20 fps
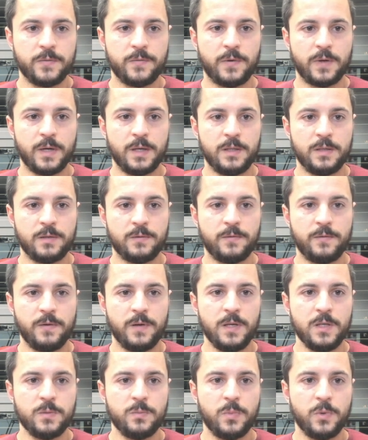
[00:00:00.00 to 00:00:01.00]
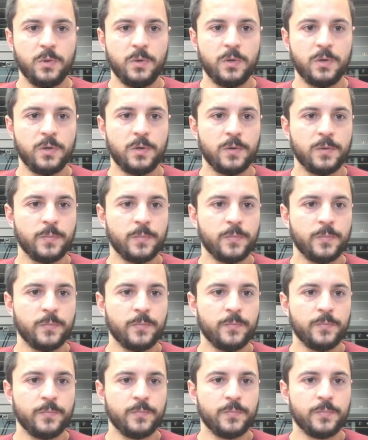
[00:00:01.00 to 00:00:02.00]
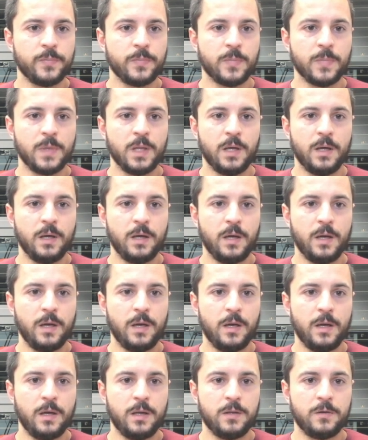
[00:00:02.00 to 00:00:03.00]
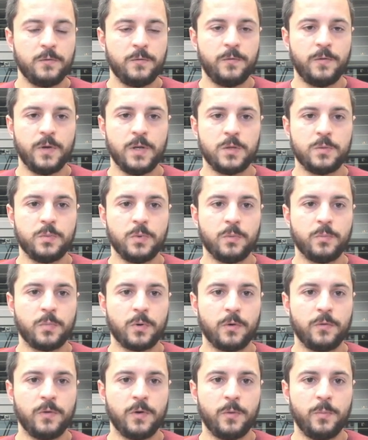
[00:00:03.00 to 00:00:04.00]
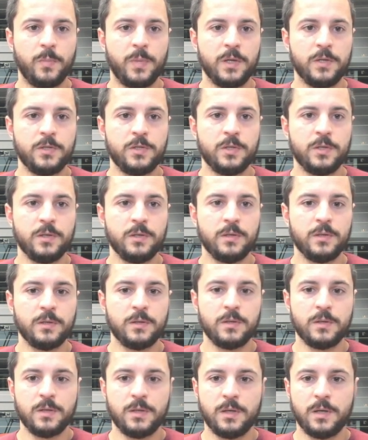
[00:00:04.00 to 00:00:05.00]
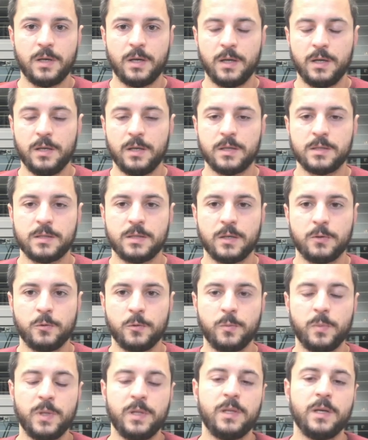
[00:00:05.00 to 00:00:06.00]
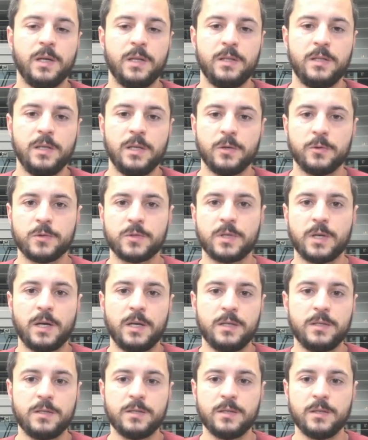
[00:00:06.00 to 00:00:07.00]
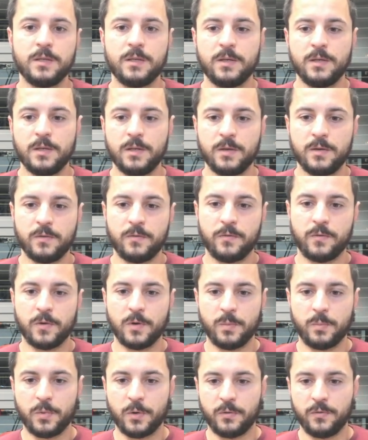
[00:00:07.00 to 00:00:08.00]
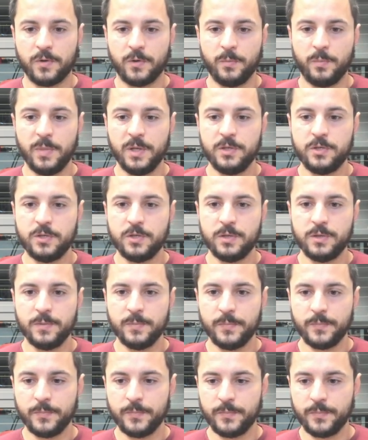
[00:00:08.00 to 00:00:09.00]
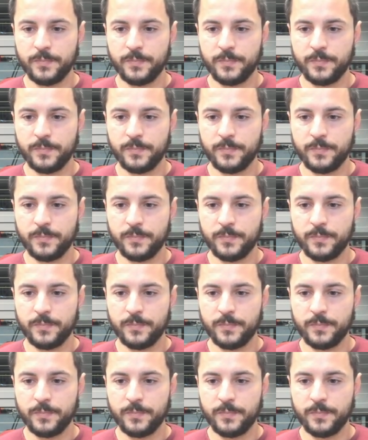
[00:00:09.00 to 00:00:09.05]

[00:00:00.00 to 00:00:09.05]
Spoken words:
Let's find Facebook and Facebook profile picture. I guess that would be the ideal size for a profile picture.